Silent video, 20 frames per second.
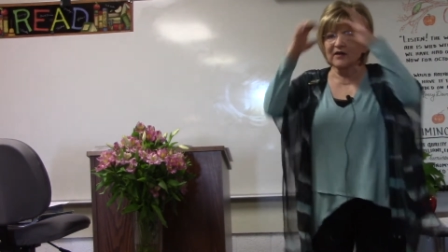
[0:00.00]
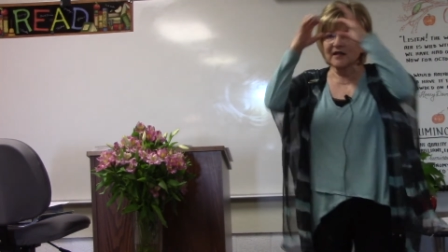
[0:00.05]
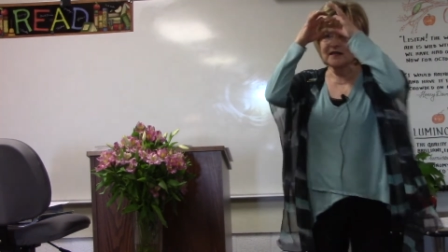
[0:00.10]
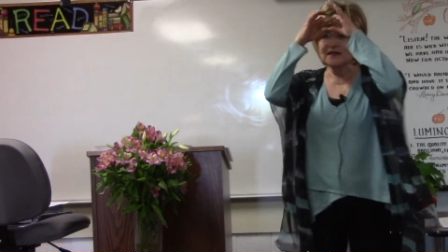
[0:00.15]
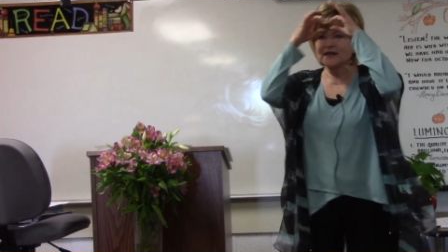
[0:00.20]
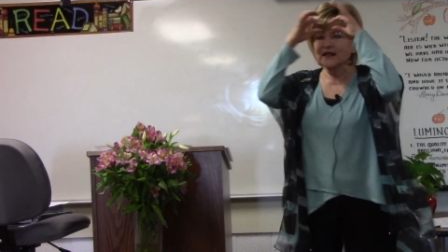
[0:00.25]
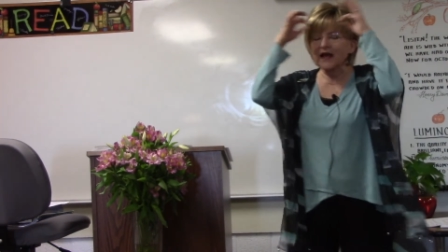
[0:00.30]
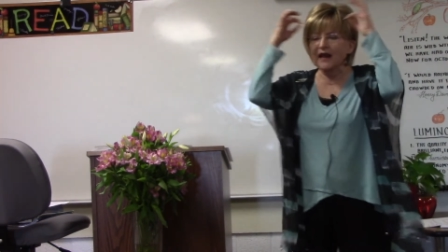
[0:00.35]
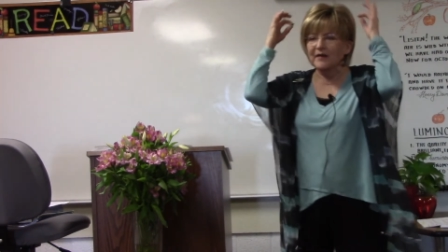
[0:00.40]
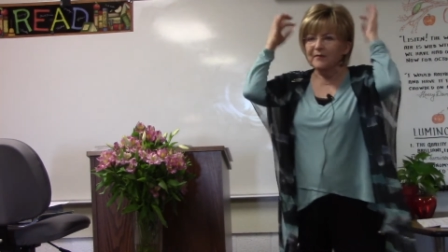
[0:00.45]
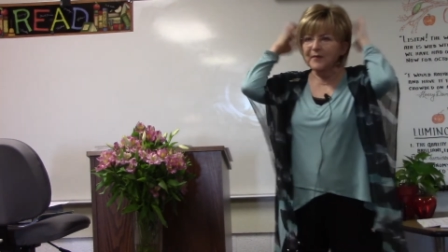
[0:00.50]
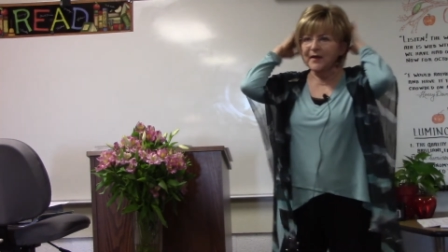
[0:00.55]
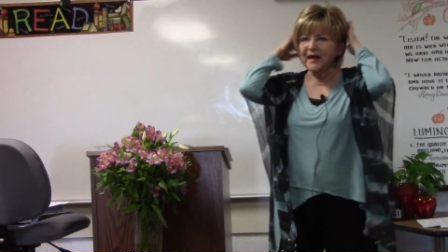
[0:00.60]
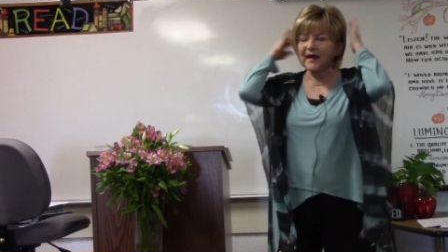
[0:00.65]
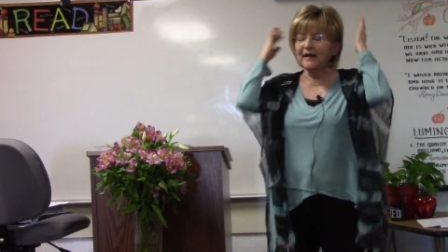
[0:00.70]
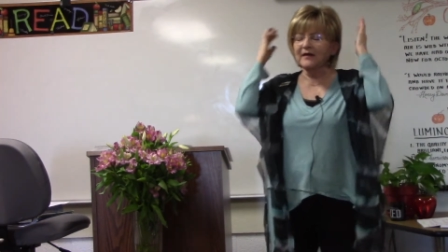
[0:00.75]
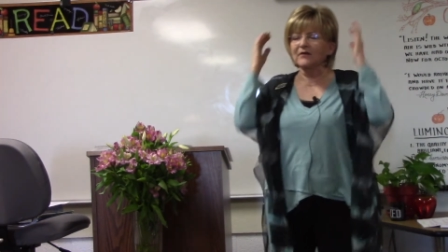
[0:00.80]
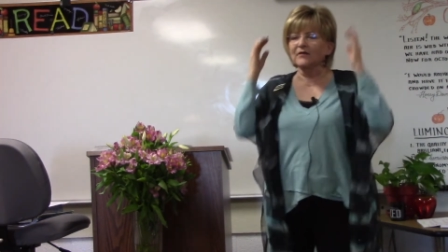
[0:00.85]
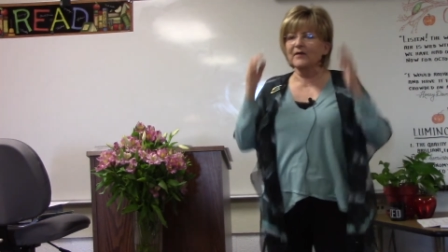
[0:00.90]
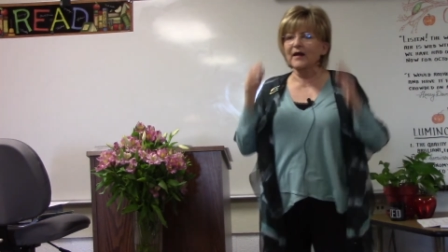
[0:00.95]
he's got a
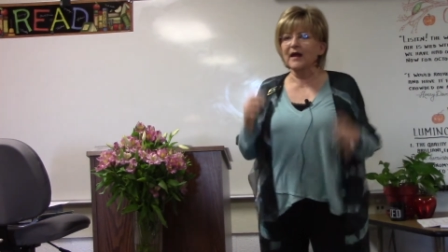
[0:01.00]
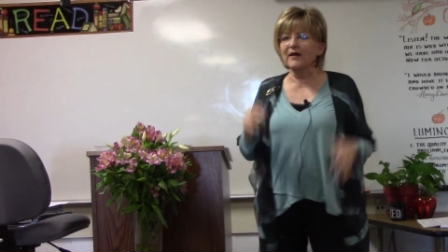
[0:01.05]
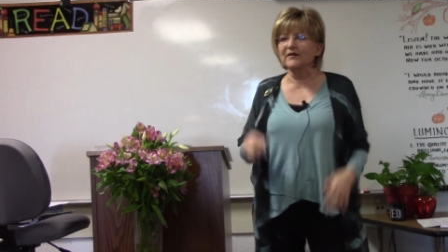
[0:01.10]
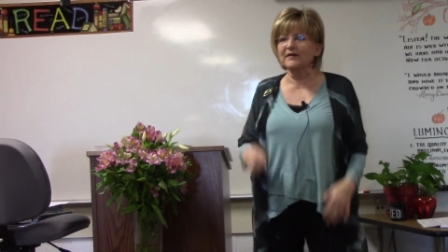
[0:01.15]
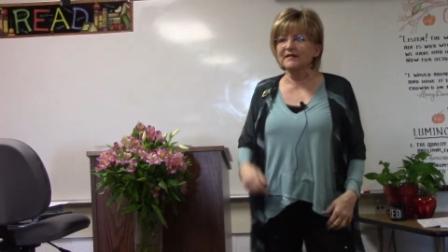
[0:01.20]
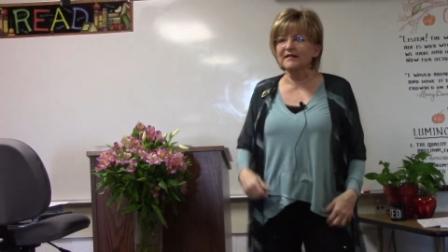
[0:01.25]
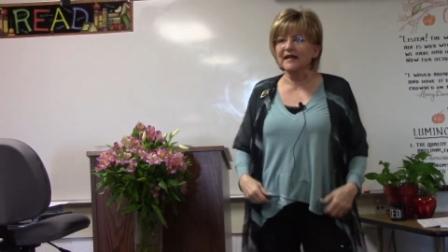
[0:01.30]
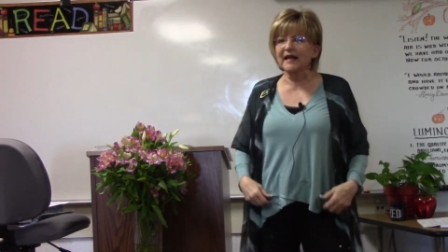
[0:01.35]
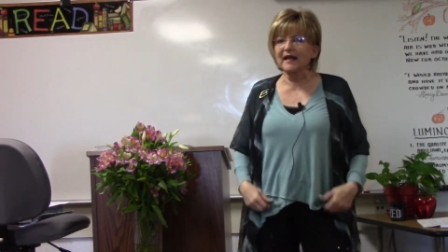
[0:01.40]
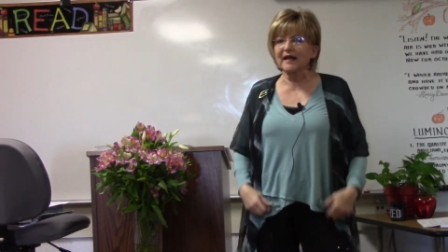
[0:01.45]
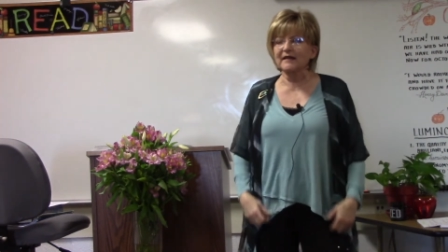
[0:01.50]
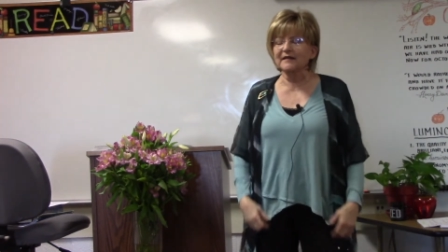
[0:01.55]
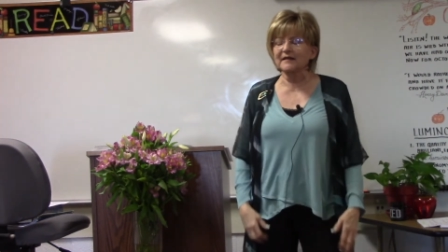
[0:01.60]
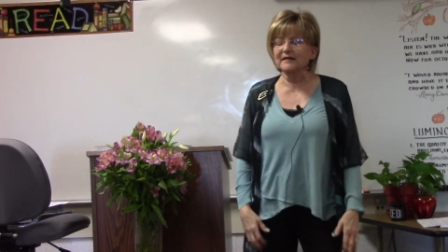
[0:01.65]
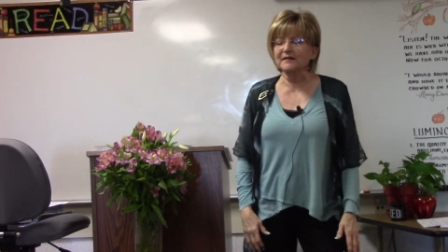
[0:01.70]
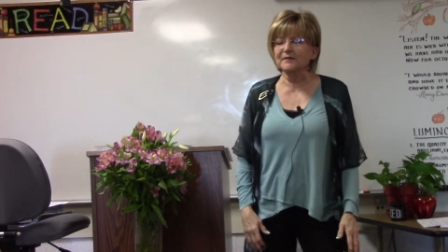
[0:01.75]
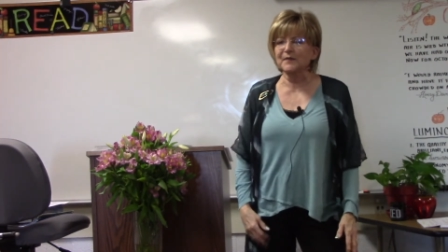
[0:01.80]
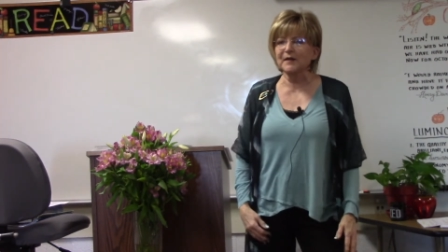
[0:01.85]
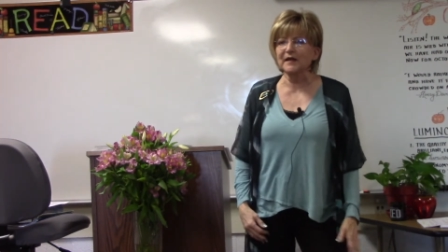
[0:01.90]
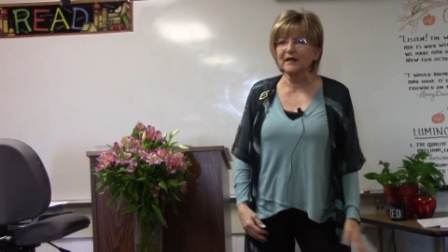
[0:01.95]
band around his head and
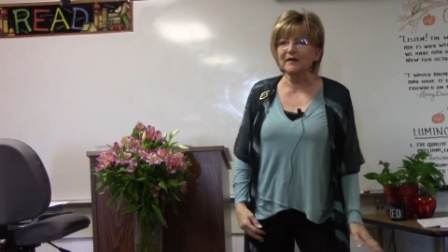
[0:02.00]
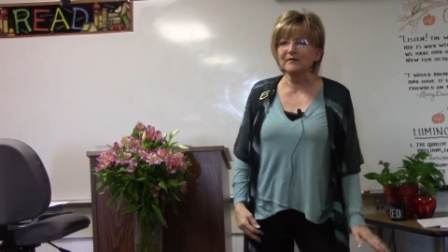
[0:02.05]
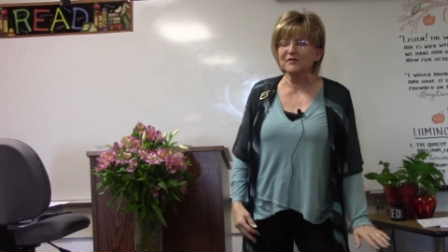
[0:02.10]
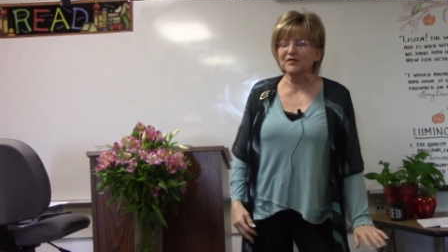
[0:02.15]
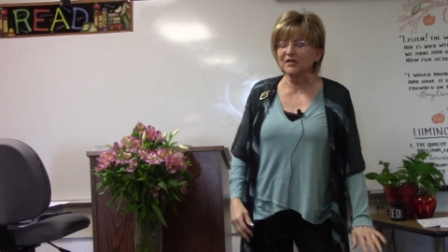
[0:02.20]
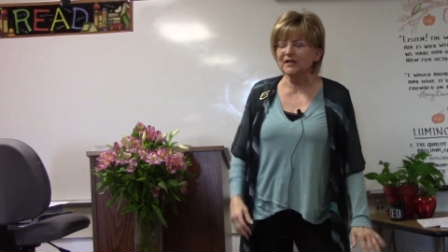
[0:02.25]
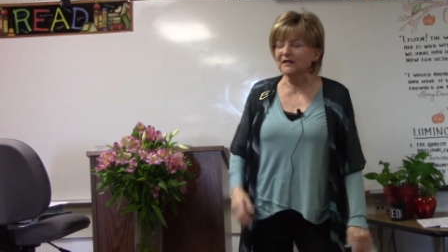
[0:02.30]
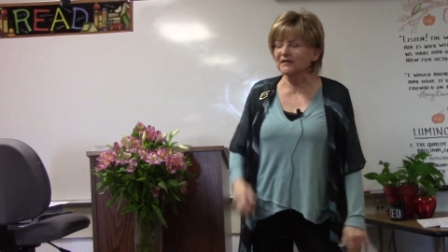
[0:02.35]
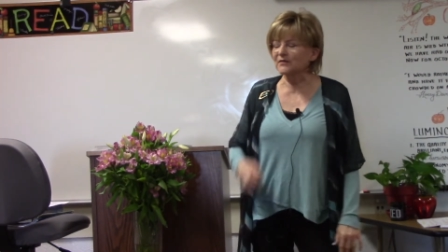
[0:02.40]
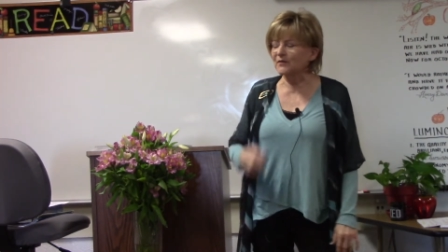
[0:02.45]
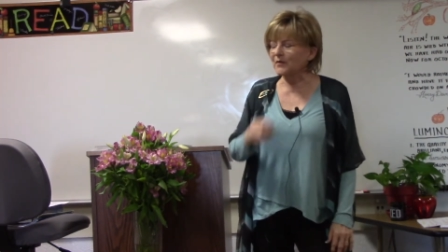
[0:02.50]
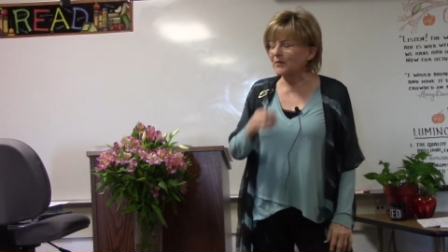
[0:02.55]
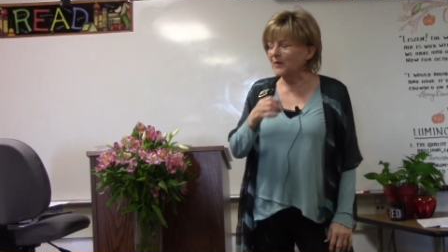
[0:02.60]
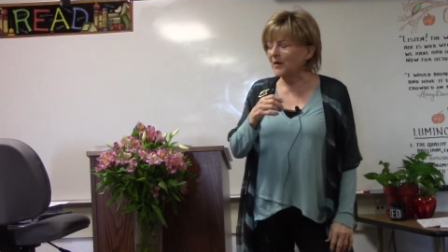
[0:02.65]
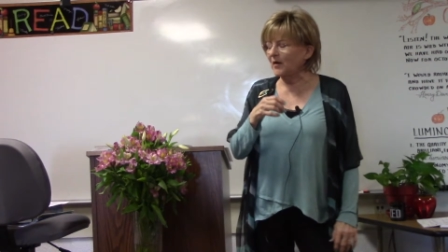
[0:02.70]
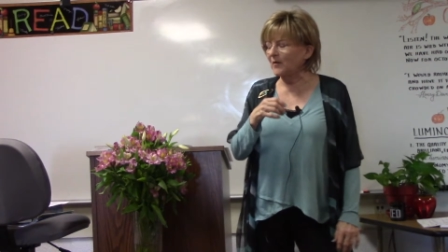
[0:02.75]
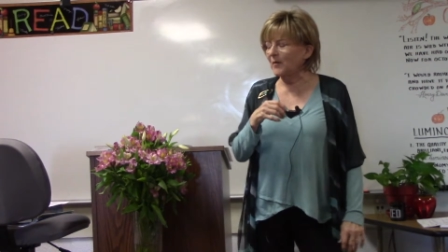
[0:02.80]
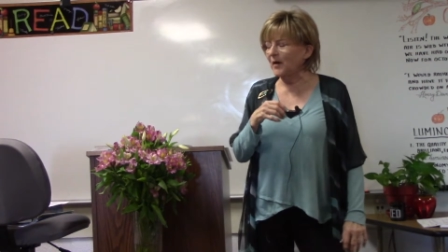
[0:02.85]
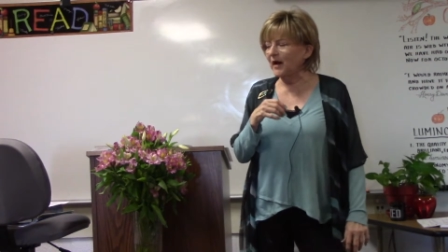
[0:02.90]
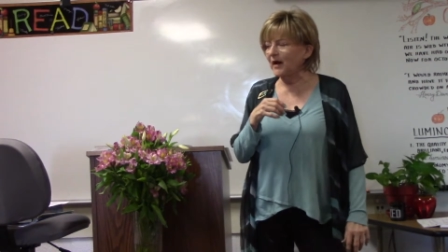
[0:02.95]
his beat up jeans with
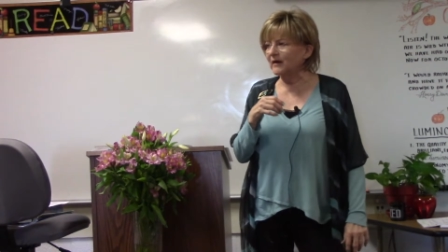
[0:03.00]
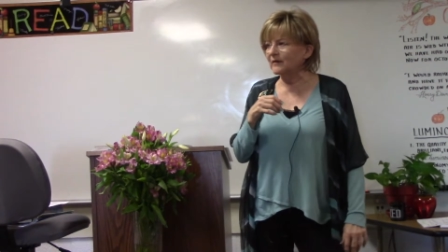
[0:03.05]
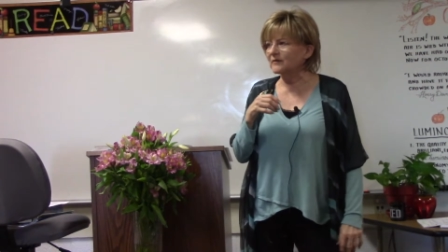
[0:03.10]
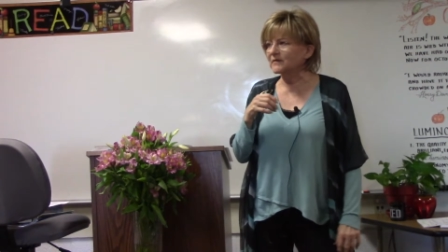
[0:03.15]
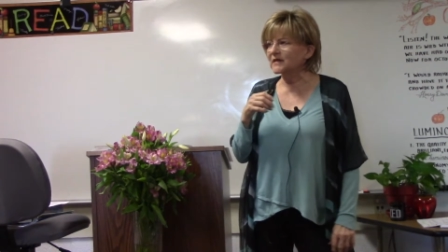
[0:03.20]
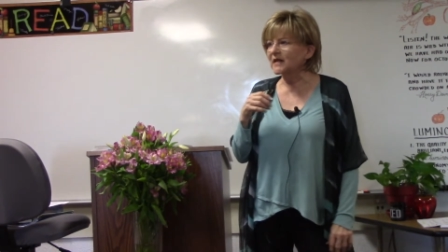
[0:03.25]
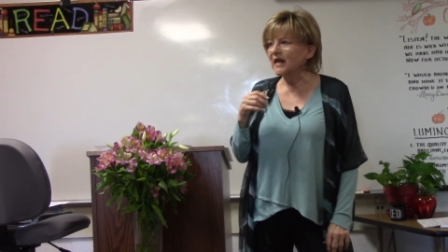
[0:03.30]
bell bottoms